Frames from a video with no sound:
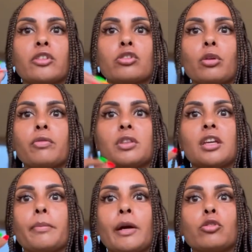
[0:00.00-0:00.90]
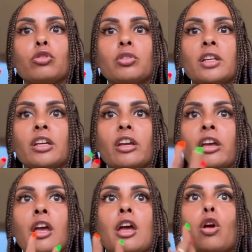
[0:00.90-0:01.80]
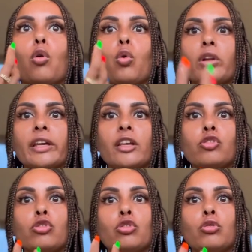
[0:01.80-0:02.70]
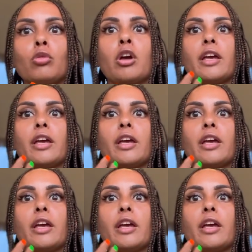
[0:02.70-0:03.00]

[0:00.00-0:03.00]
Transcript: So if you think about new year, calling in new